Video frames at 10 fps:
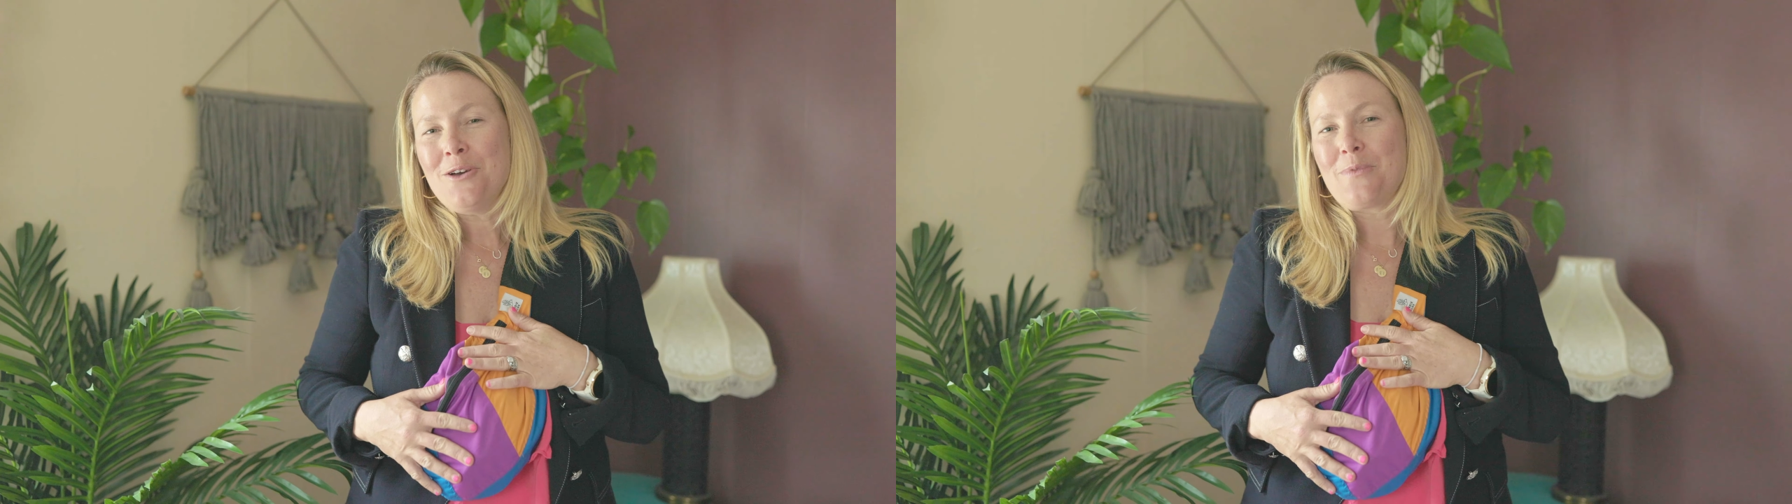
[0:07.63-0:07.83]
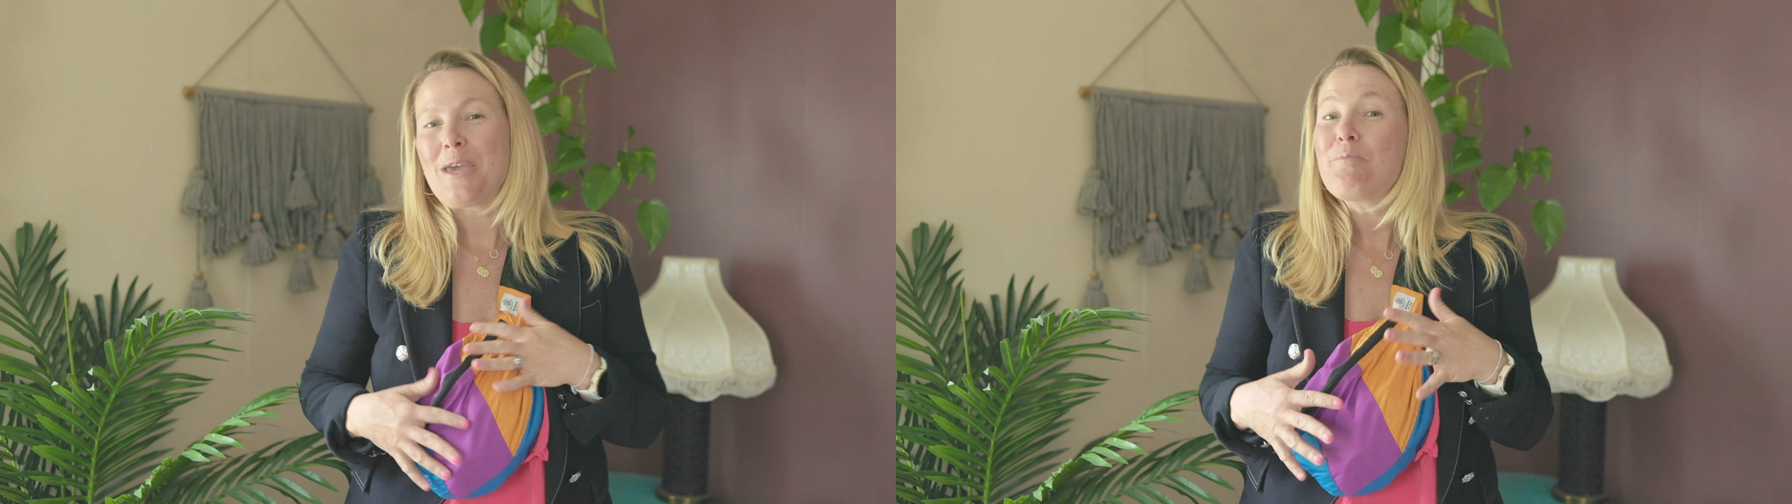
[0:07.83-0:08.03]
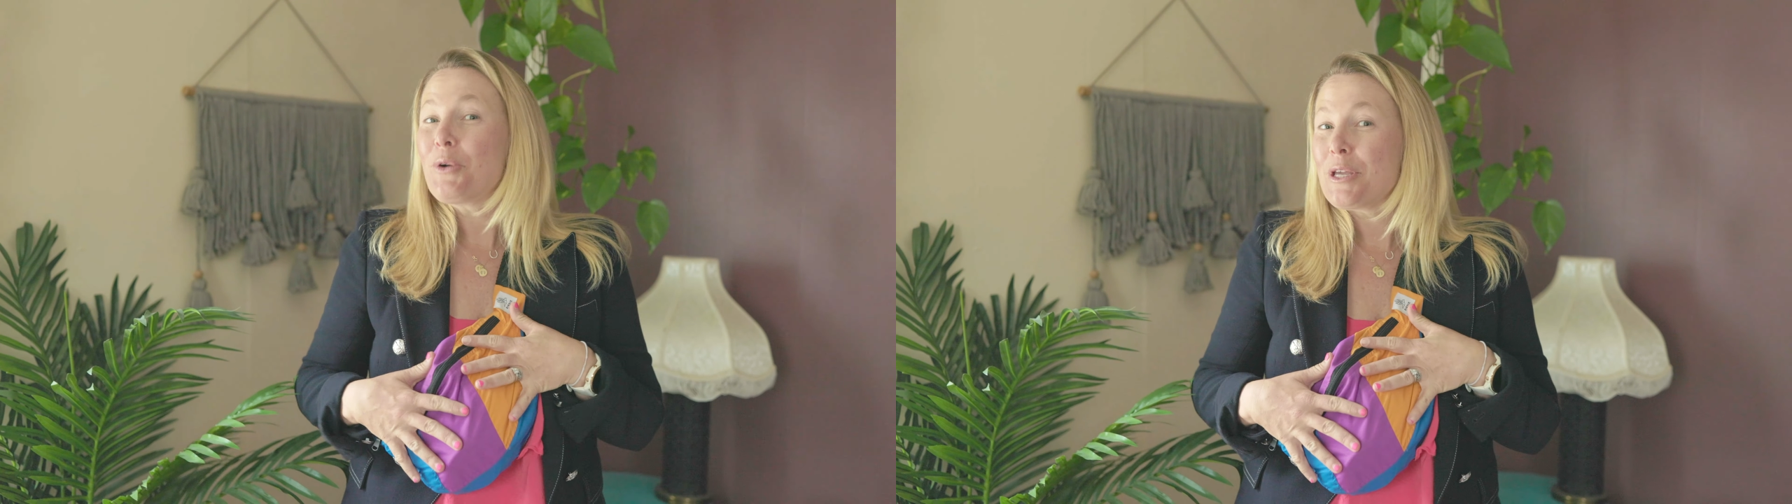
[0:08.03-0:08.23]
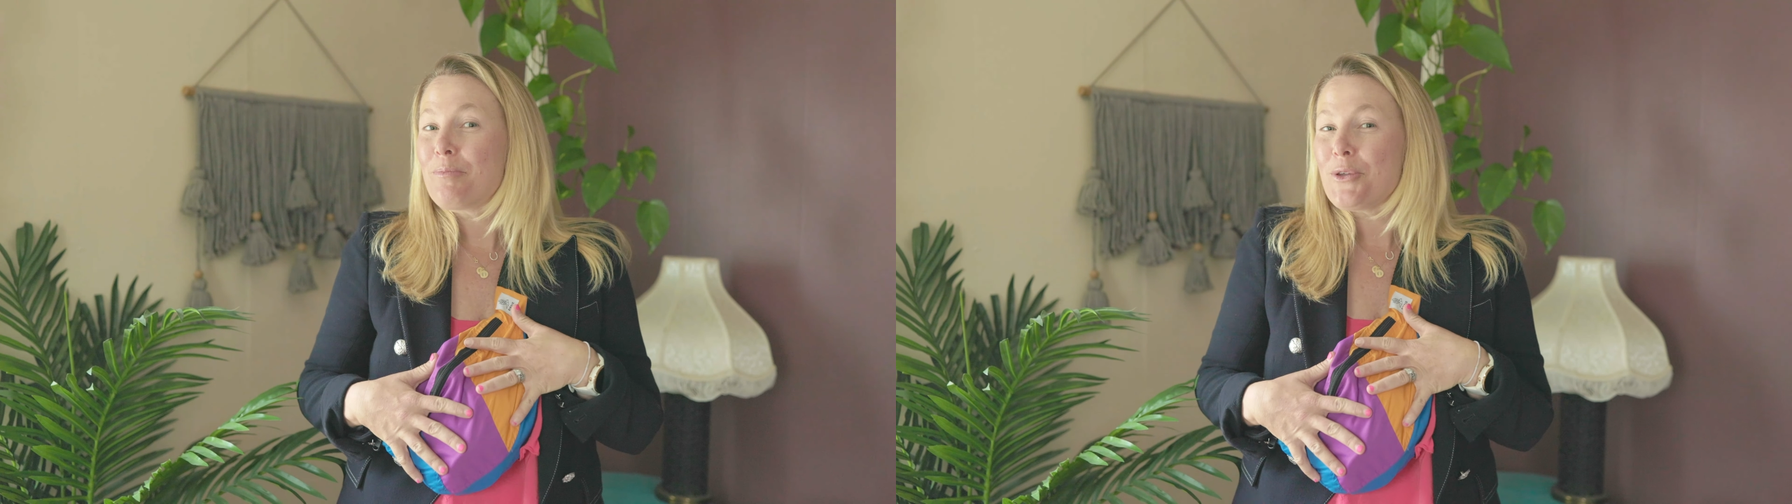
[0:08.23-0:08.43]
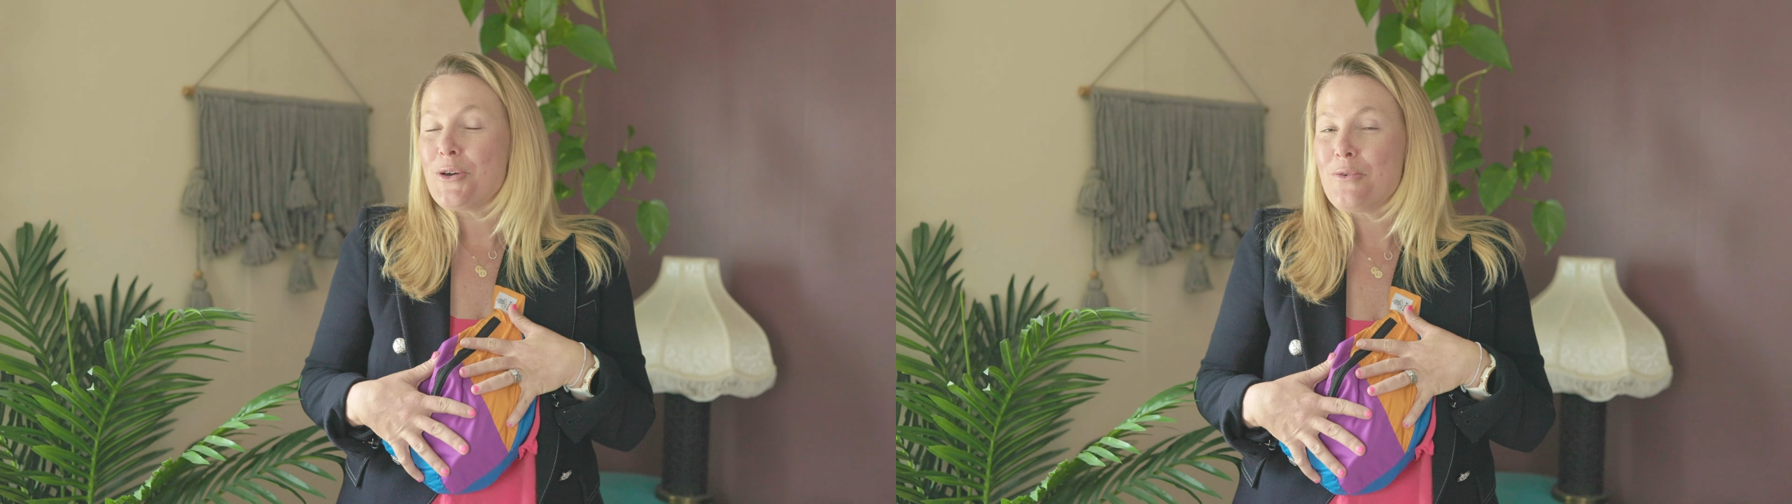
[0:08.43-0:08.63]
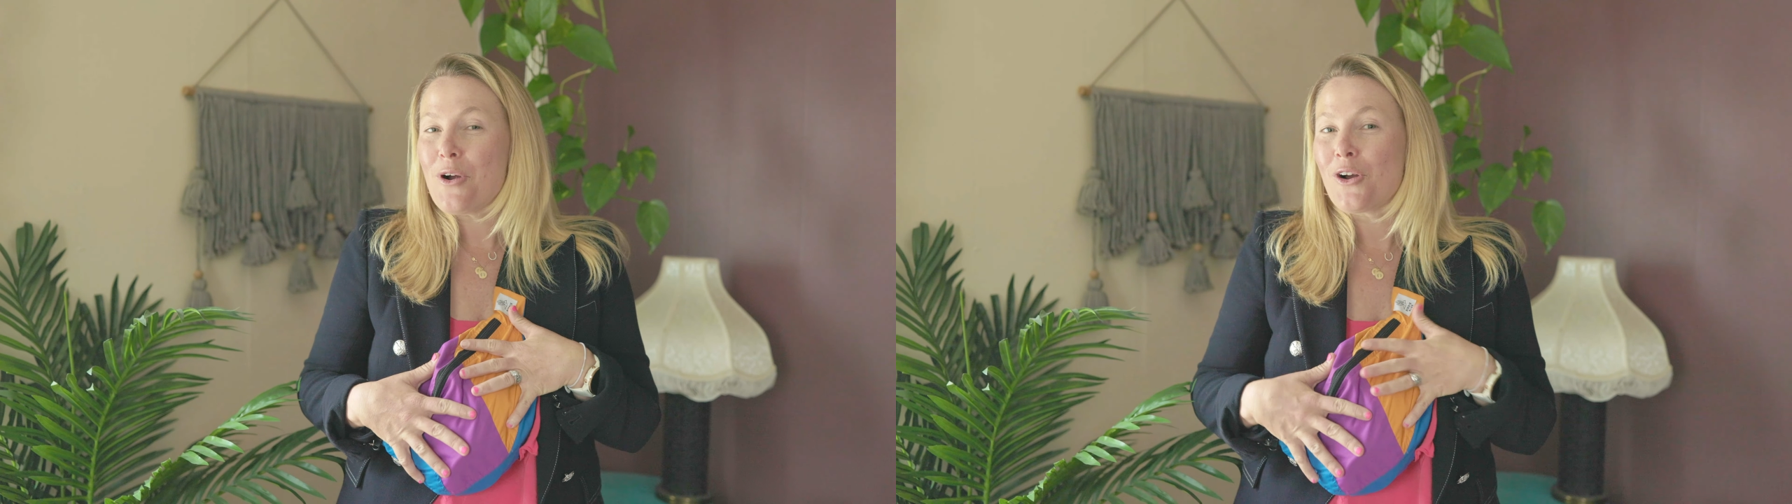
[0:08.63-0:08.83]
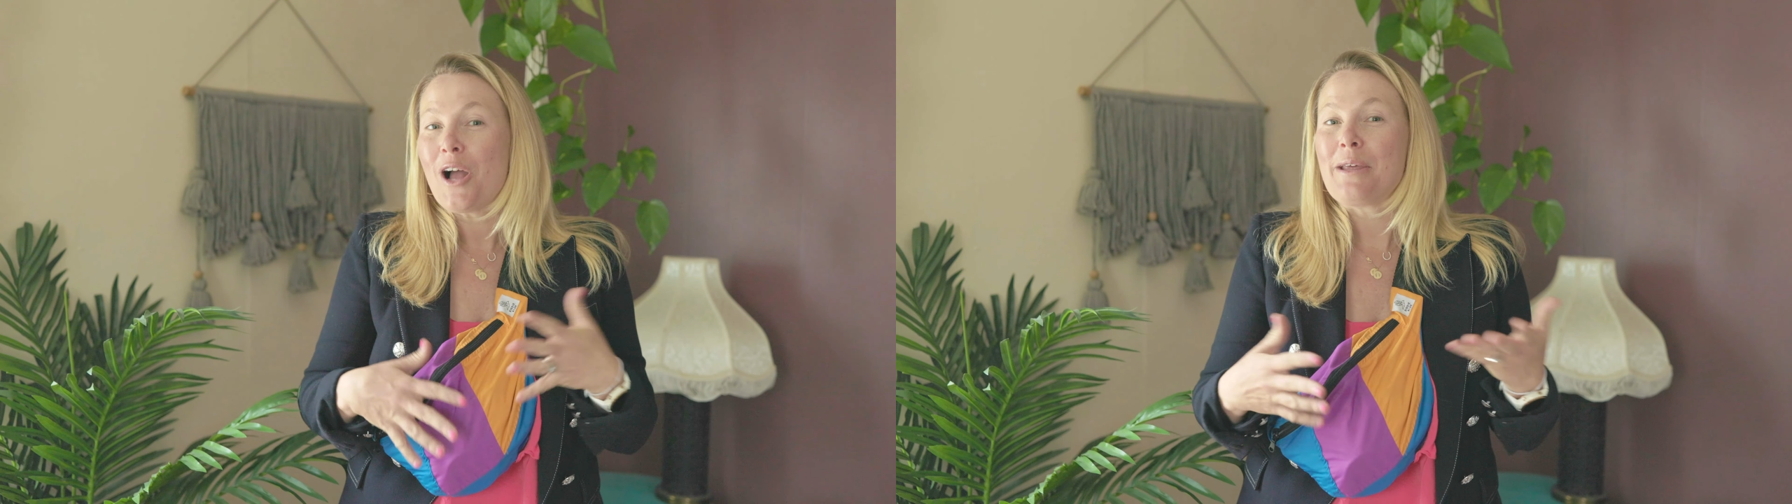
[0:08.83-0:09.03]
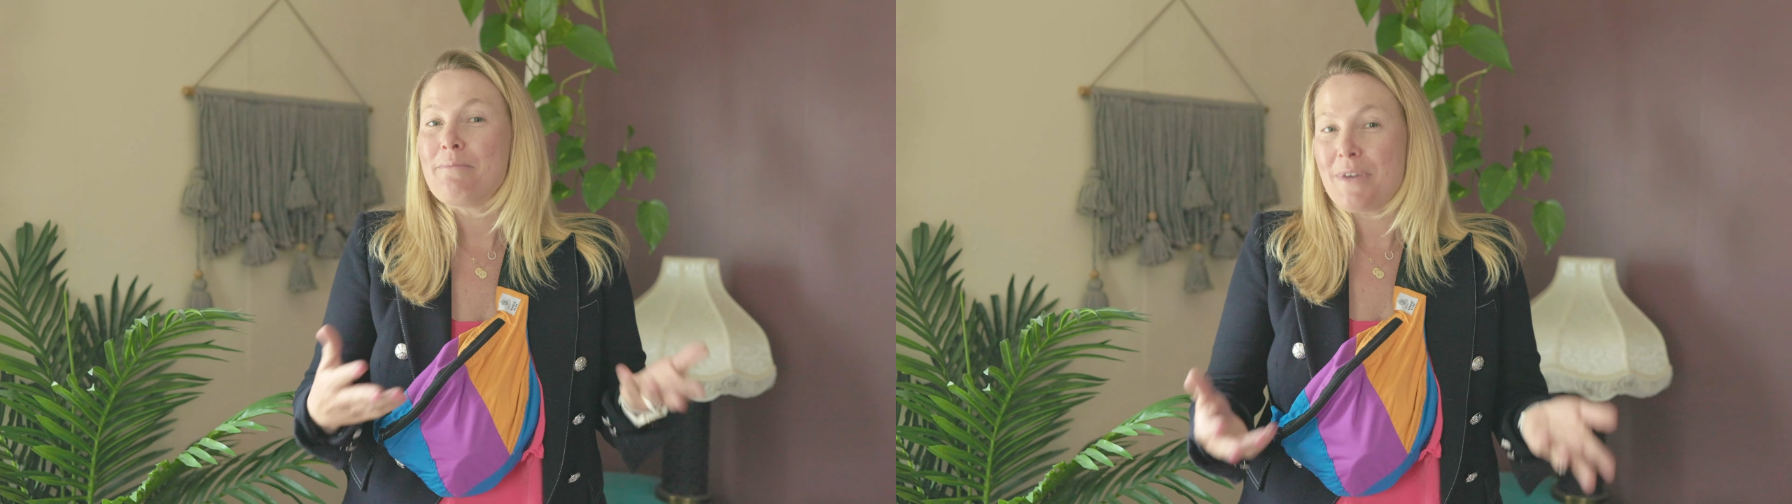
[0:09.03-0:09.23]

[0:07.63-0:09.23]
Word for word: We at Birdie Blue are on a